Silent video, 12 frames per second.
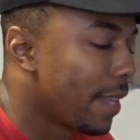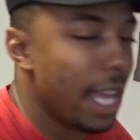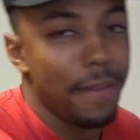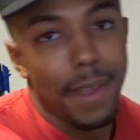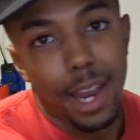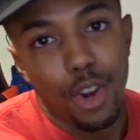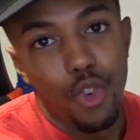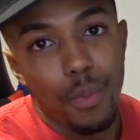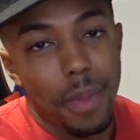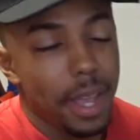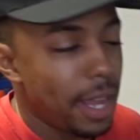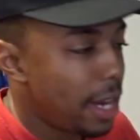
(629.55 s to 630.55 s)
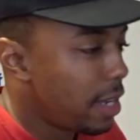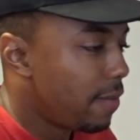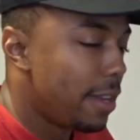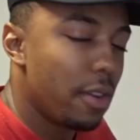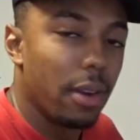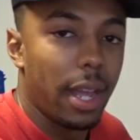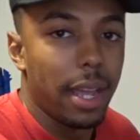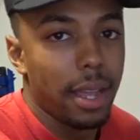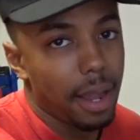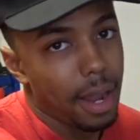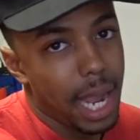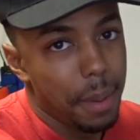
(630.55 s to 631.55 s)
if y'all know, man, give this video a
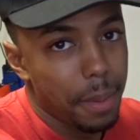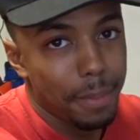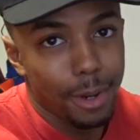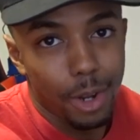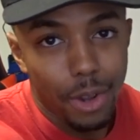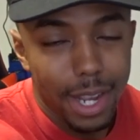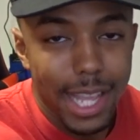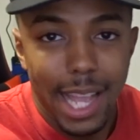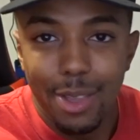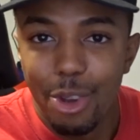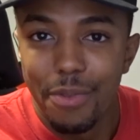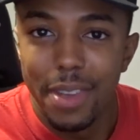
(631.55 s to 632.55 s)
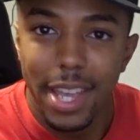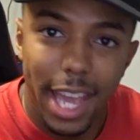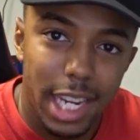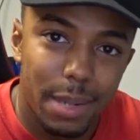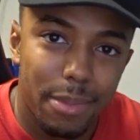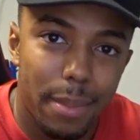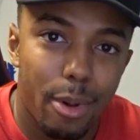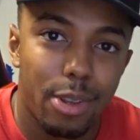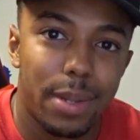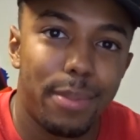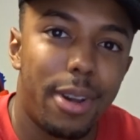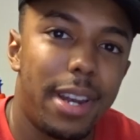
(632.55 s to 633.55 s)
like, comment below, hit that notification. But
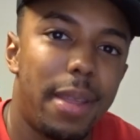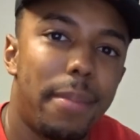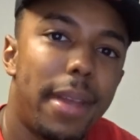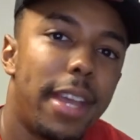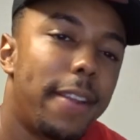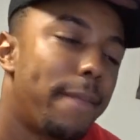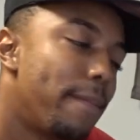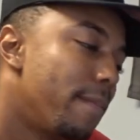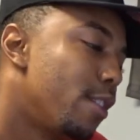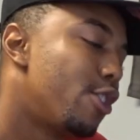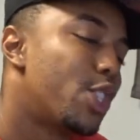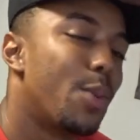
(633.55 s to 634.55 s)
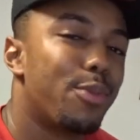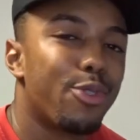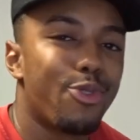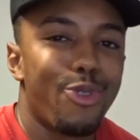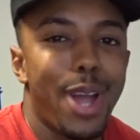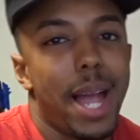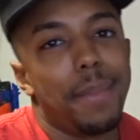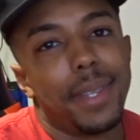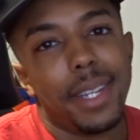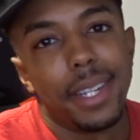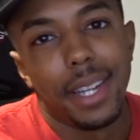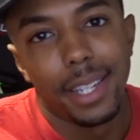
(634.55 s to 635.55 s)
most importantly, man, subscribe
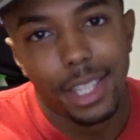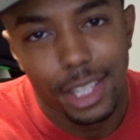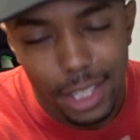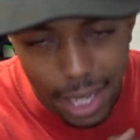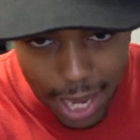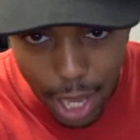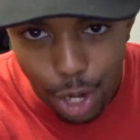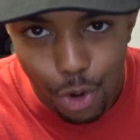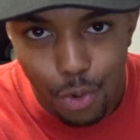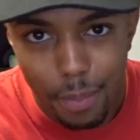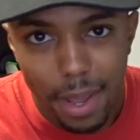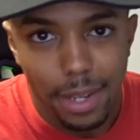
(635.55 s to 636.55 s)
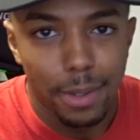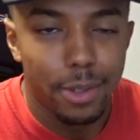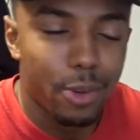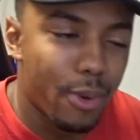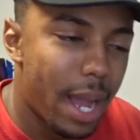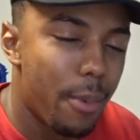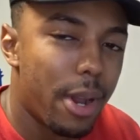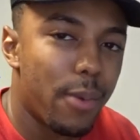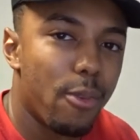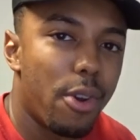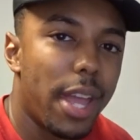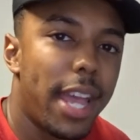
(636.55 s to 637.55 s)
to the channel, man. Subscribe, we're on the
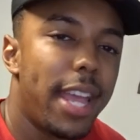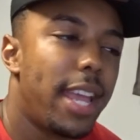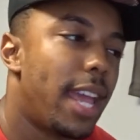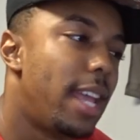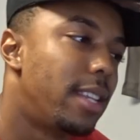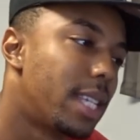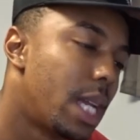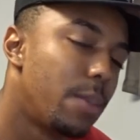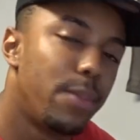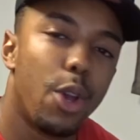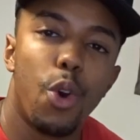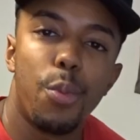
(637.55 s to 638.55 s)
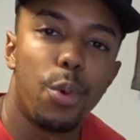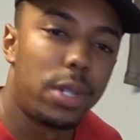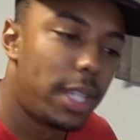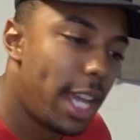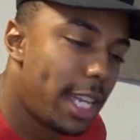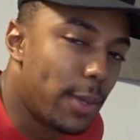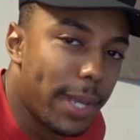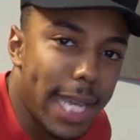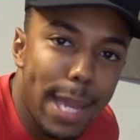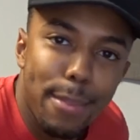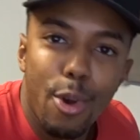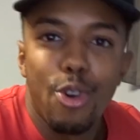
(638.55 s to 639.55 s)
road to 8K subs, we're almost there. So
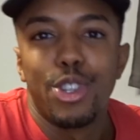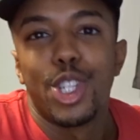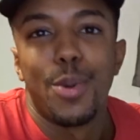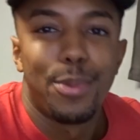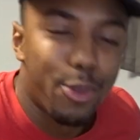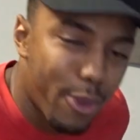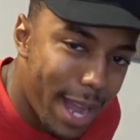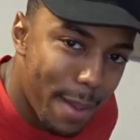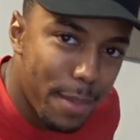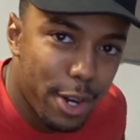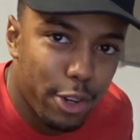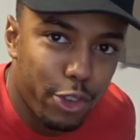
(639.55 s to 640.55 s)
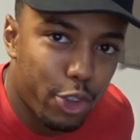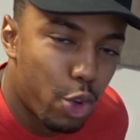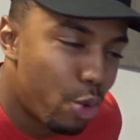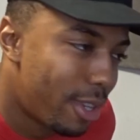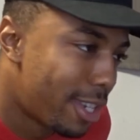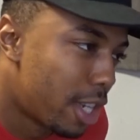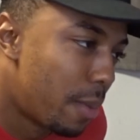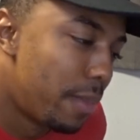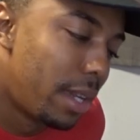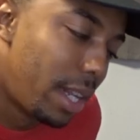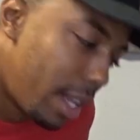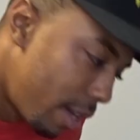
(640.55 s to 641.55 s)
keep on subscribing and showing some
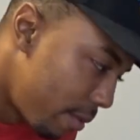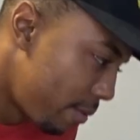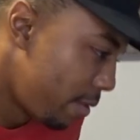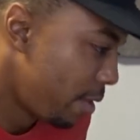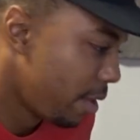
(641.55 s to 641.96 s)
love.